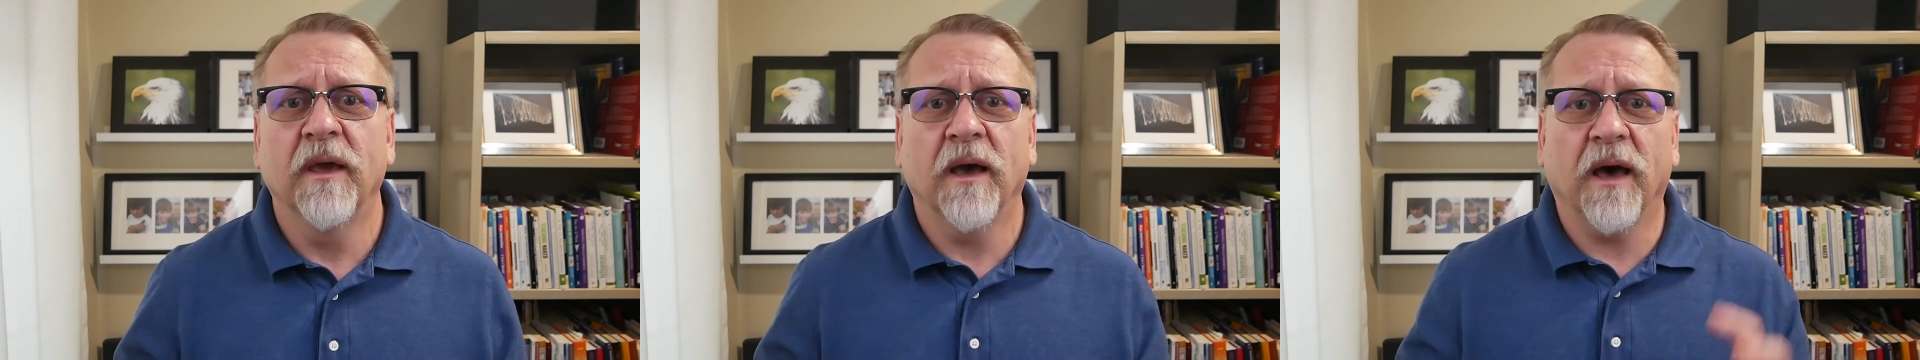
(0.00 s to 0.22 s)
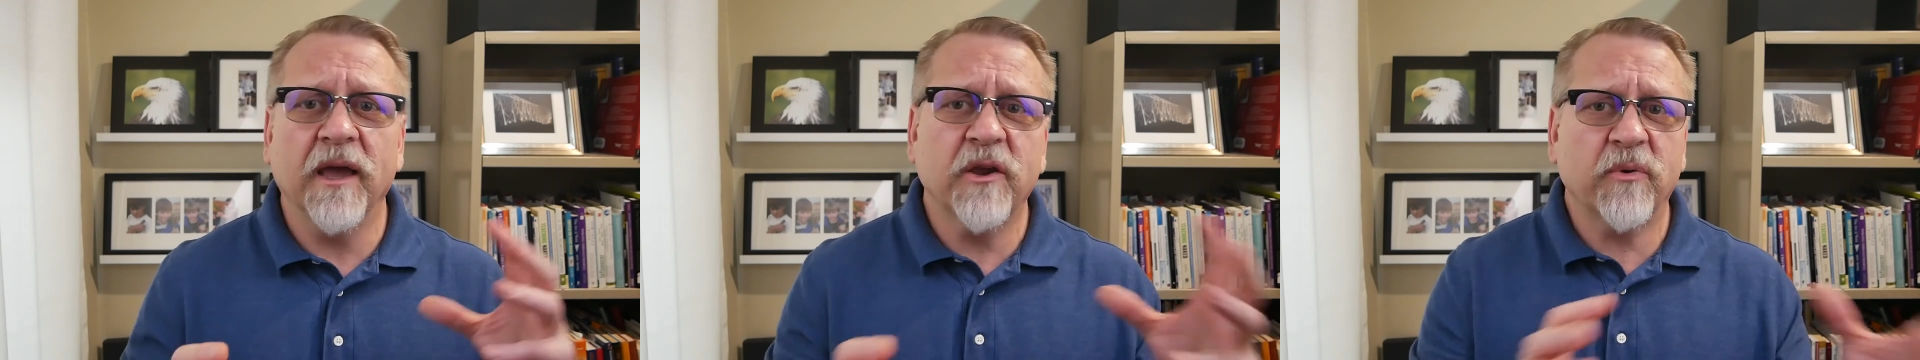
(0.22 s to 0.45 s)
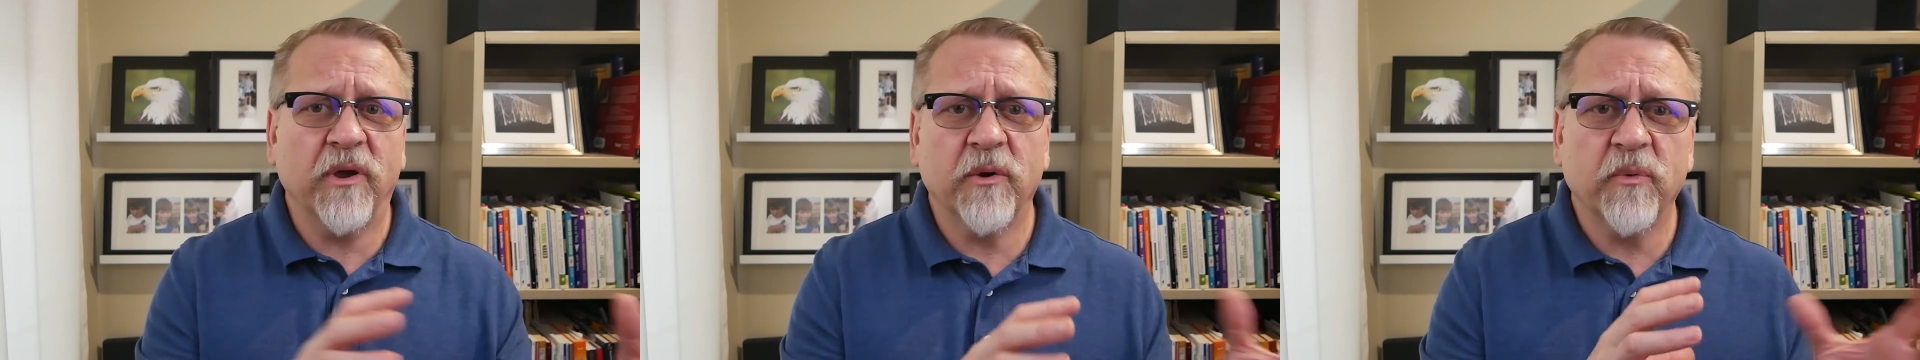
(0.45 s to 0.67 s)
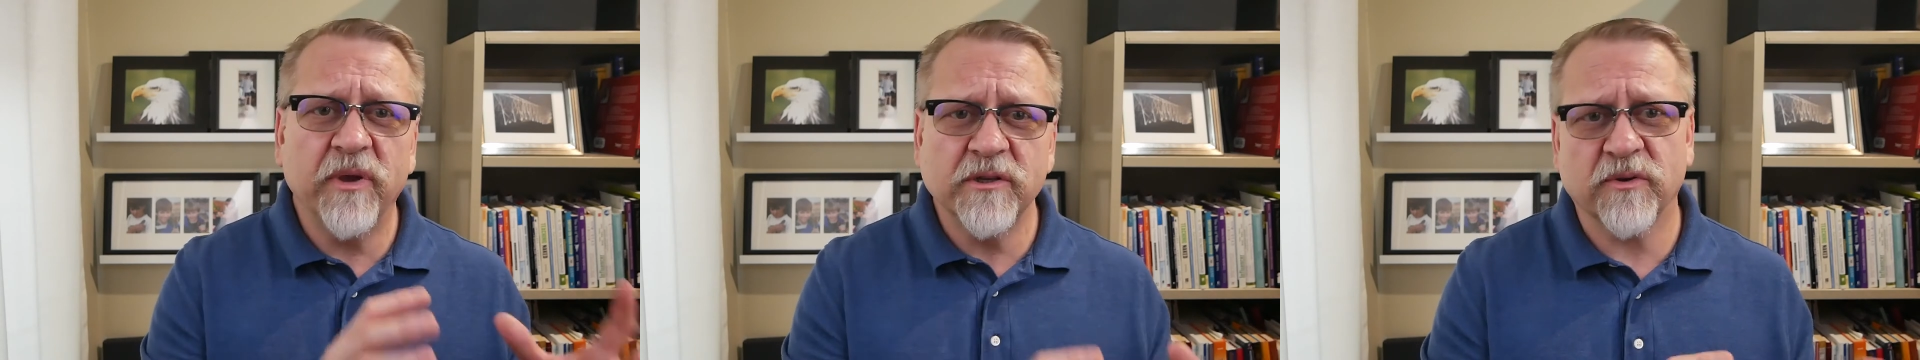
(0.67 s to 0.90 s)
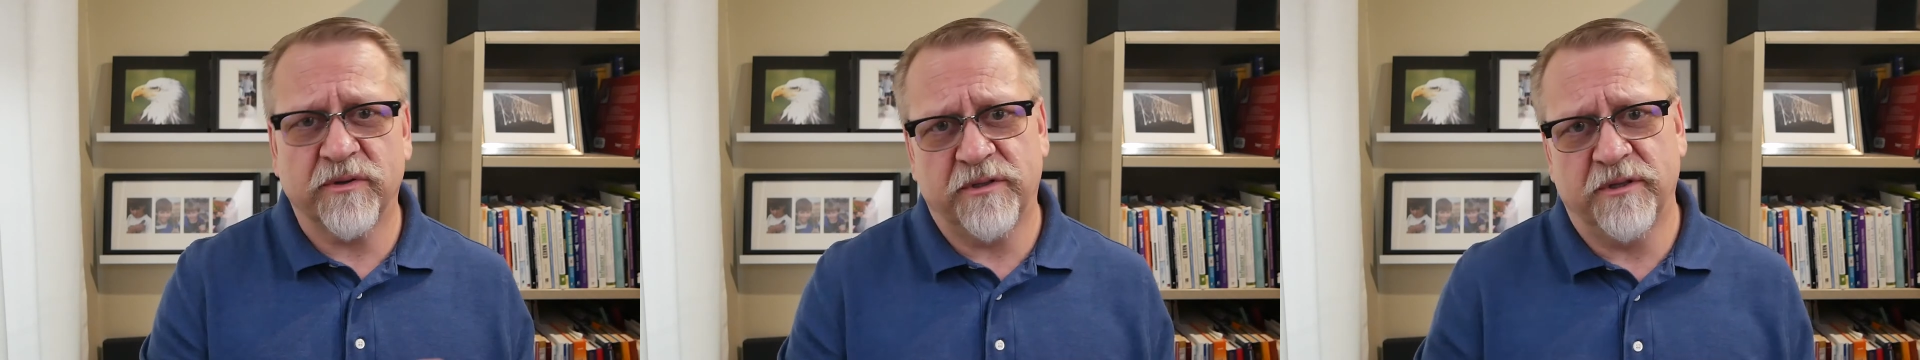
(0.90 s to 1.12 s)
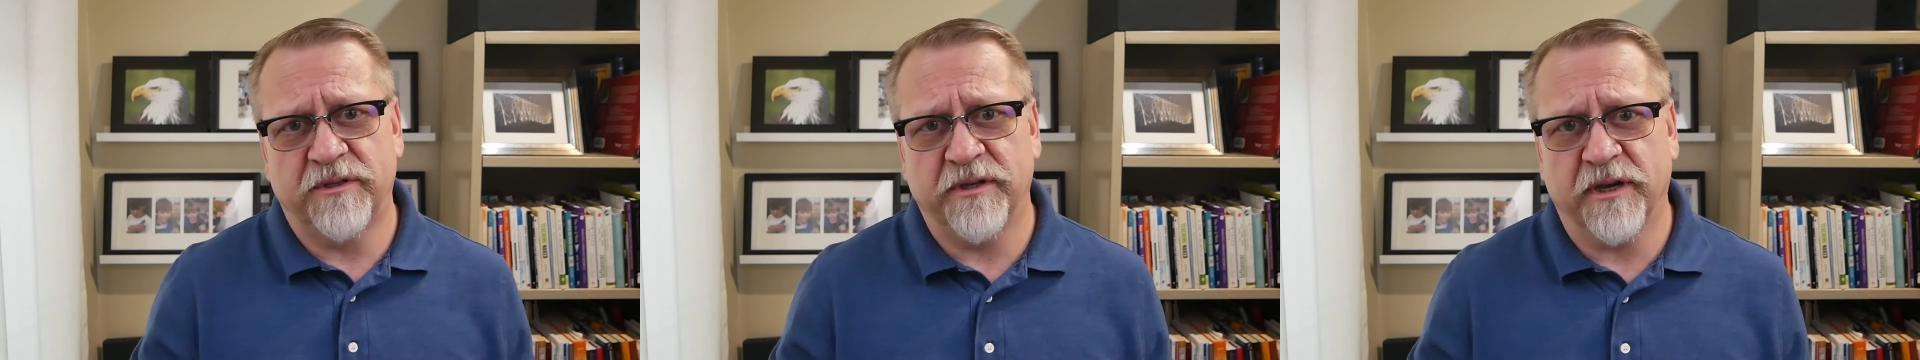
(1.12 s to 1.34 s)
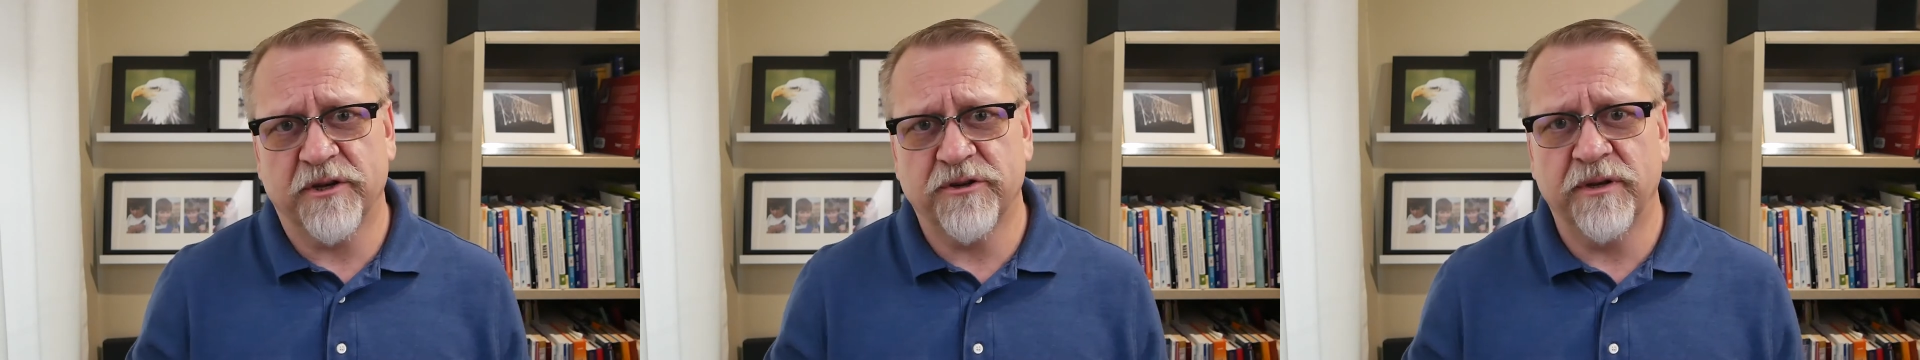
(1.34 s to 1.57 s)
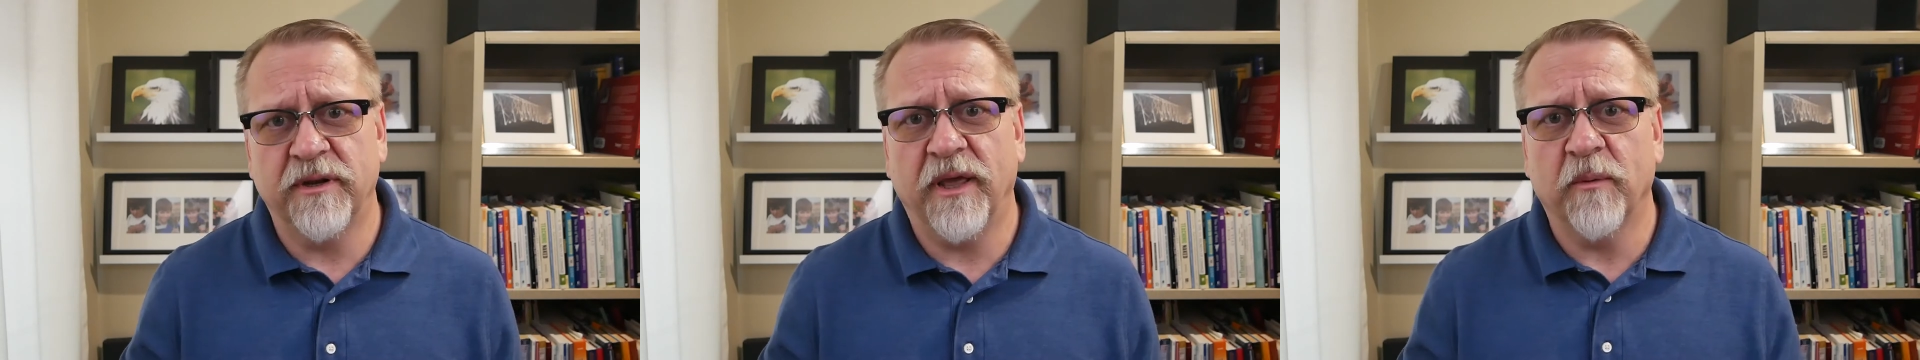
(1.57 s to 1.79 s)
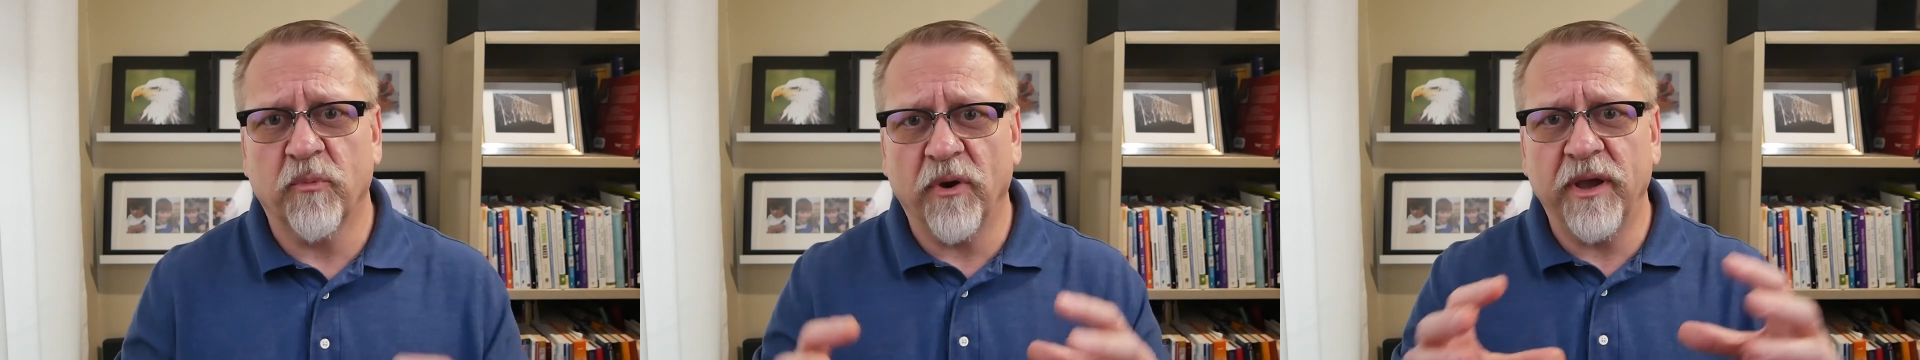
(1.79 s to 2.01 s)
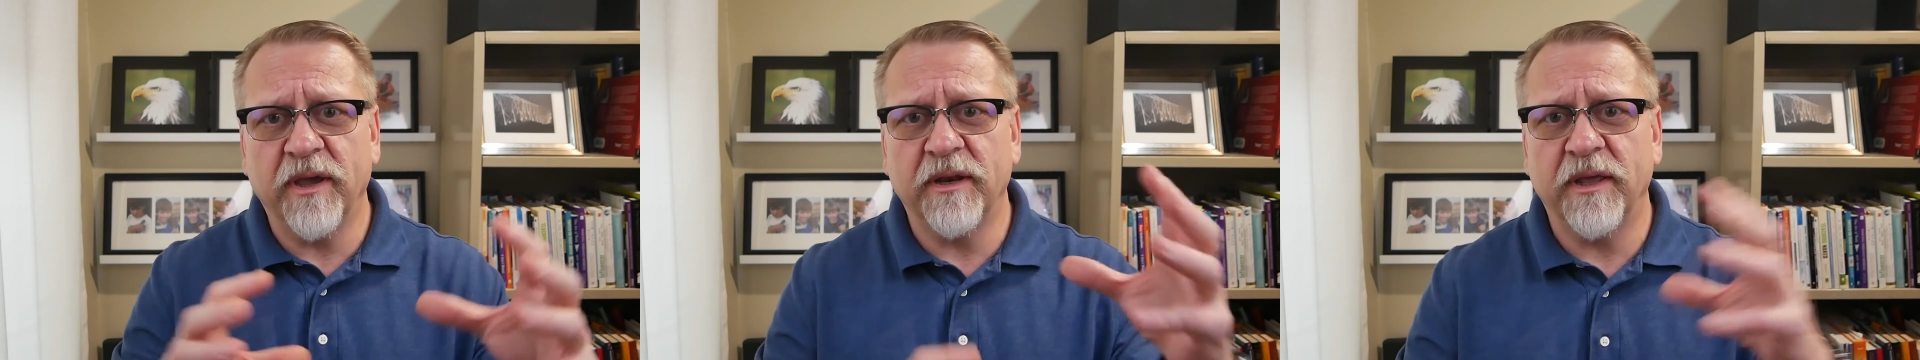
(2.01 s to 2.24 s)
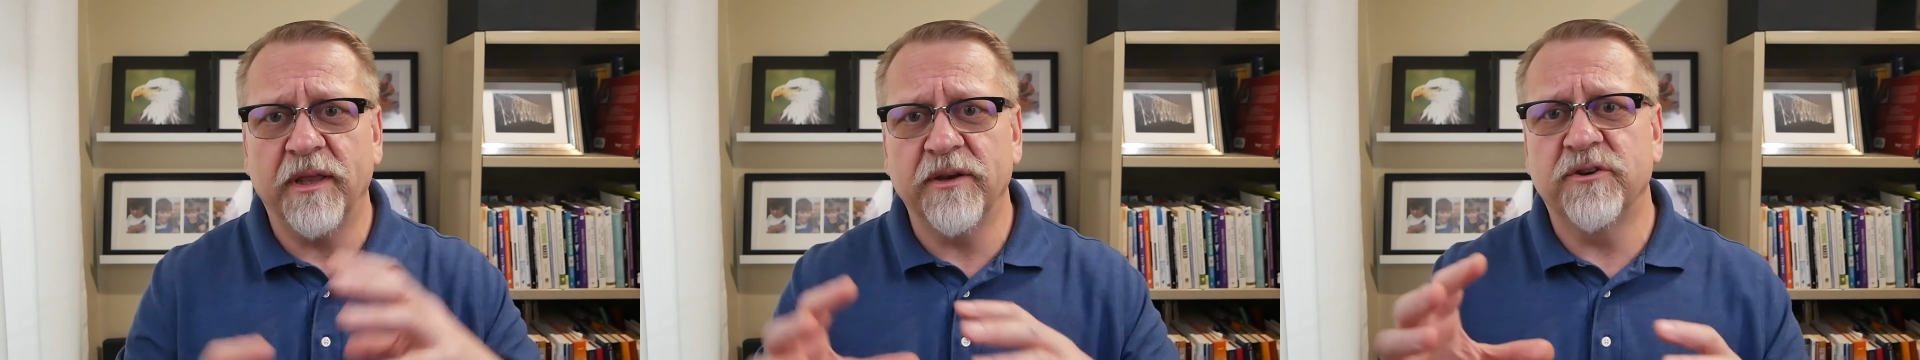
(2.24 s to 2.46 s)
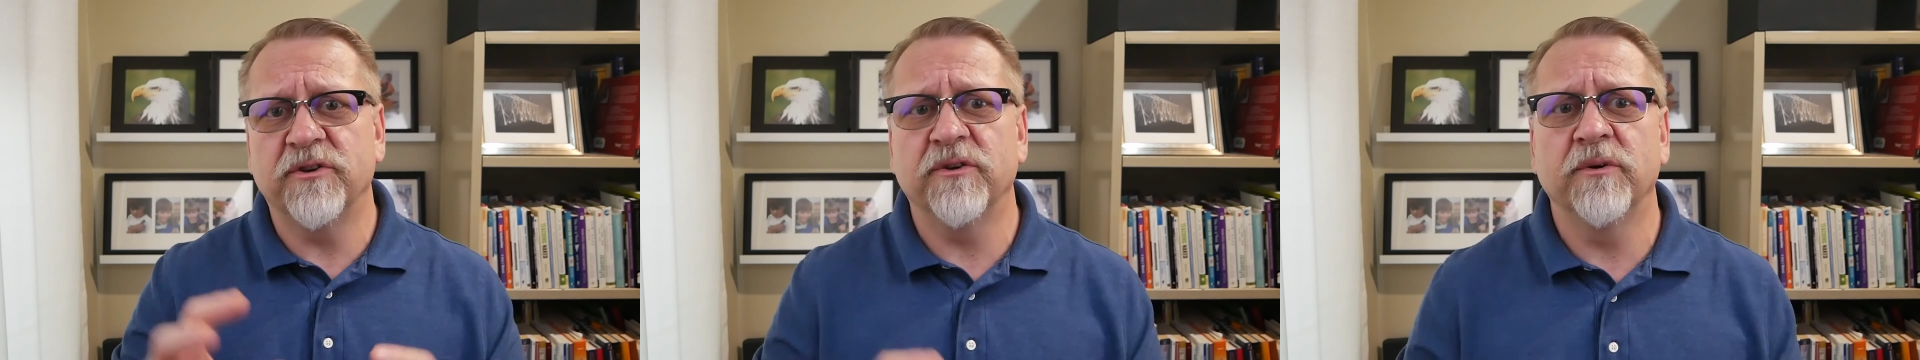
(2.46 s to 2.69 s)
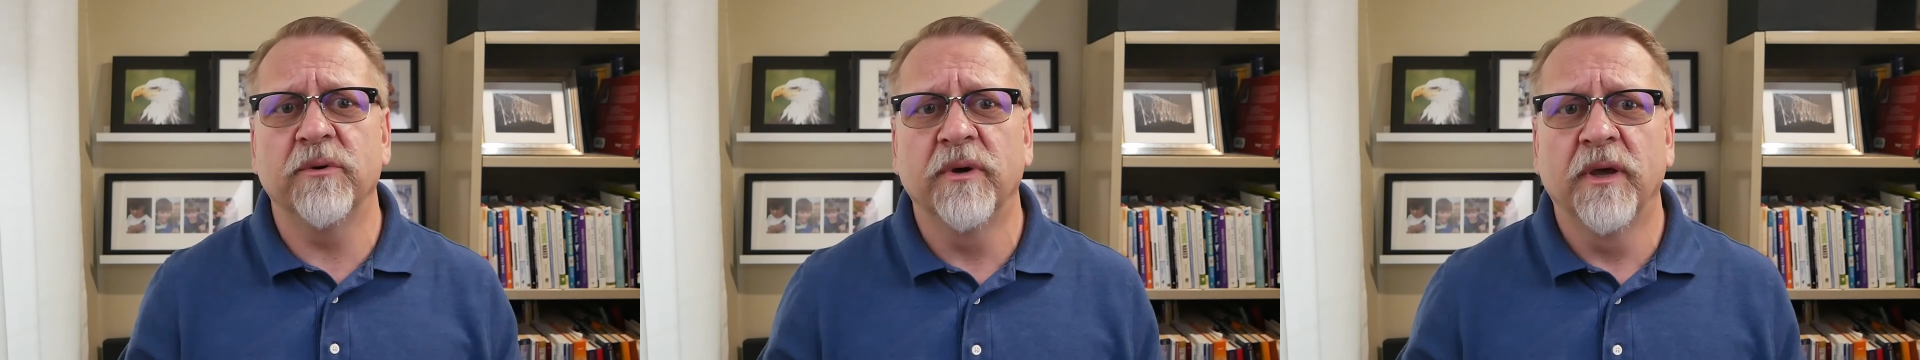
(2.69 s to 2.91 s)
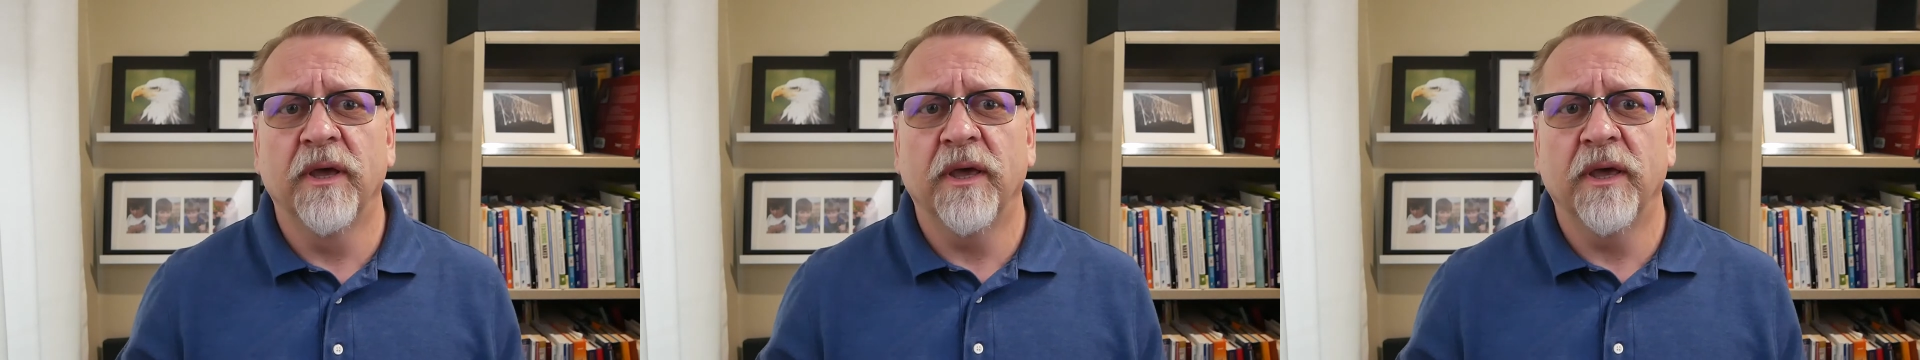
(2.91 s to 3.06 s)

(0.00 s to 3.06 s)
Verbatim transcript: I create a resources section and break it into